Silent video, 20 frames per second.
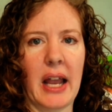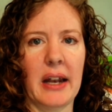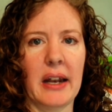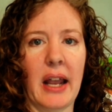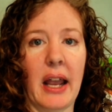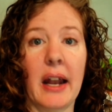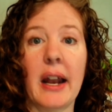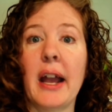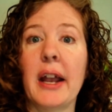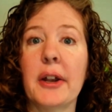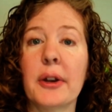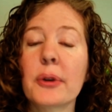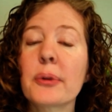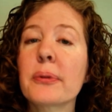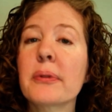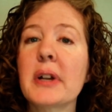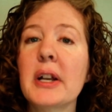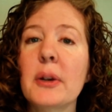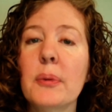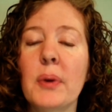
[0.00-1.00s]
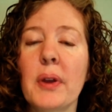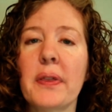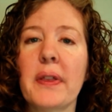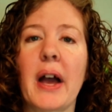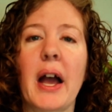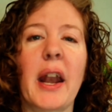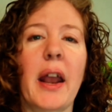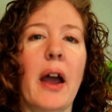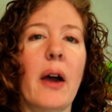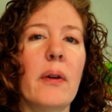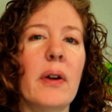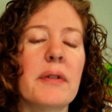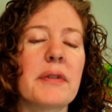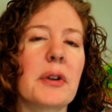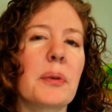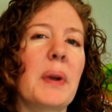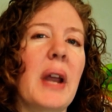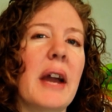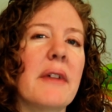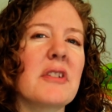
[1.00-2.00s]
and I agree with that.
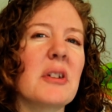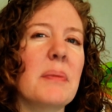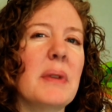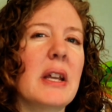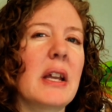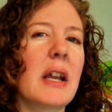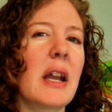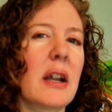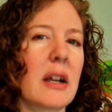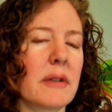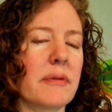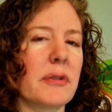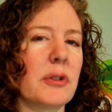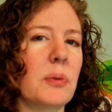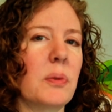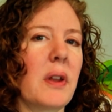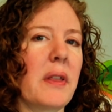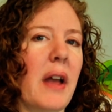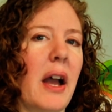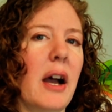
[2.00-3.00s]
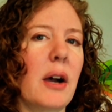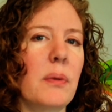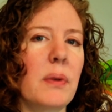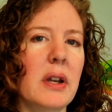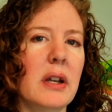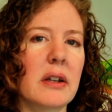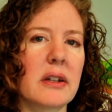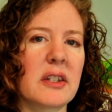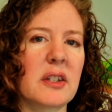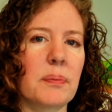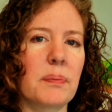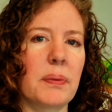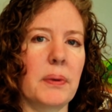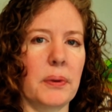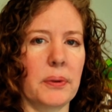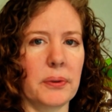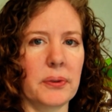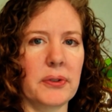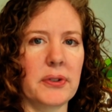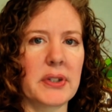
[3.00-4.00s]
However, we have to be careful with how we
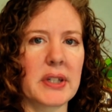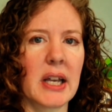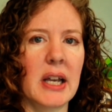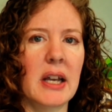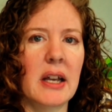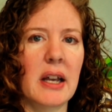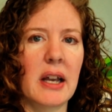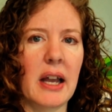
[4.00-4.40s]
expose